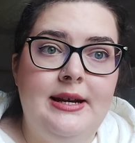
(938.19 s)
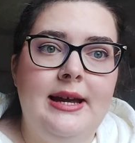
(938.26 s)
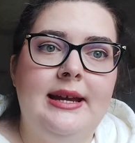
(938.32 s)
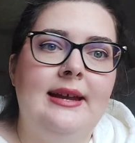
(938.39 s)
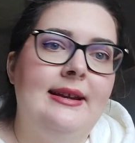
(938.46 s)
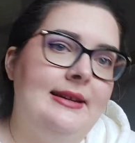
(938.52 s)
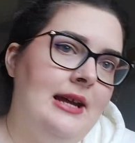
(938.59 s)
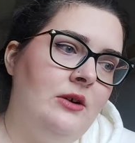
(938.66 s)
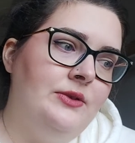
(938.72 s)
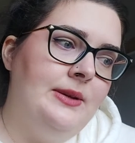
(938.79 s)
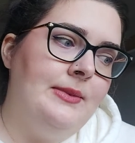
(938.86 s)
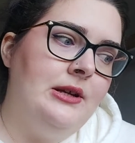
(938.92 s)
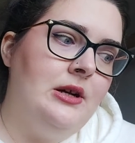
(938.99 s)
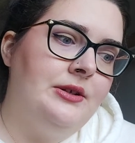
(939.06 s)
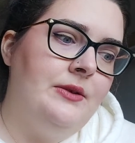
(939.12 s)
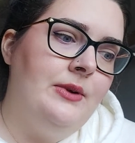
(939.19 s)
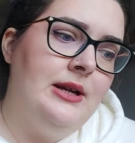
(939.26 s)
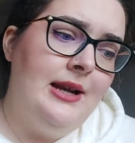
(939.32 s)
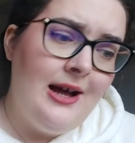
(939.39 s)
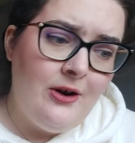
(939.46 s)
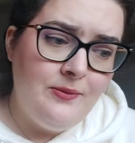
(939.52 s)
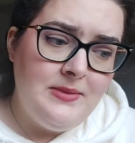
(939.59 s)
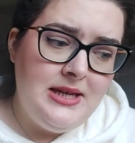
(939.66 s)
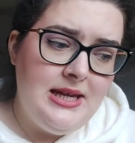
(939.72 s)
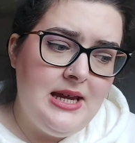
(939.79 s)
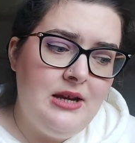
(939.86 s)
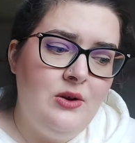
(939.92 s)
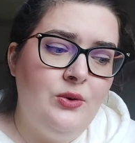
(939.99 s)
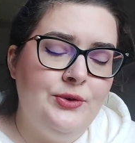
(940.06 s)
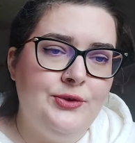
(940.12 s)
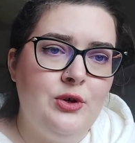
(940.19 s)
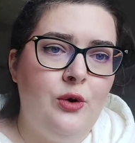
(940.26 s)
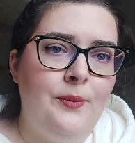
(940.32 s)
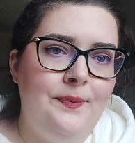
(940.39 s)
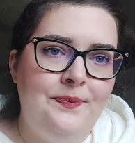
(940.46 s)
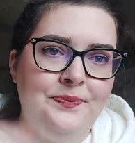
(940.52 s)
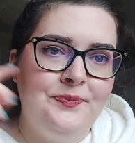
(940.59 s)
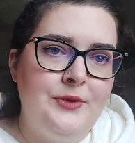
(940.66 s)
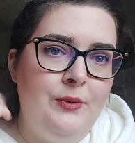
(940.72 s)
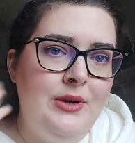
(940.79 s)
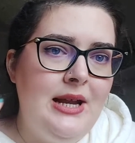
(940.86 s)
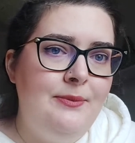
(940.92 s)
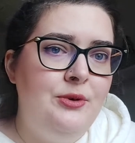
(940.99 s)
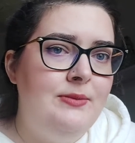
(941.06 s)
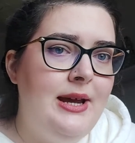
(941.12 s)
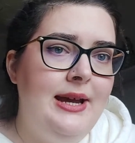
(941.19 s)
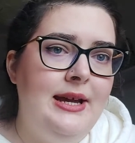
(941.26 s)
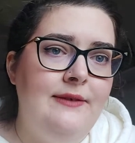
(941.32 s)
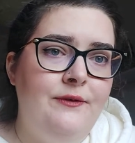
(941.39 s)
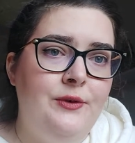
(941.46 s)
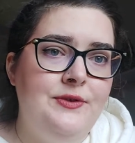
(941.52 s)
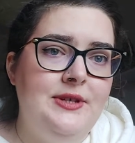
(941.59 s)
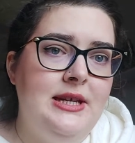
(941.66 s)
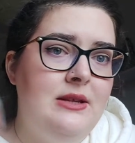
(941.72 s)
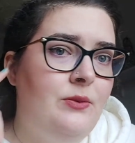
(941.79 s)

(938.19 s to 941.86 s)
I kind of doubt that my doctor will allow me, and also when I put my headphones in,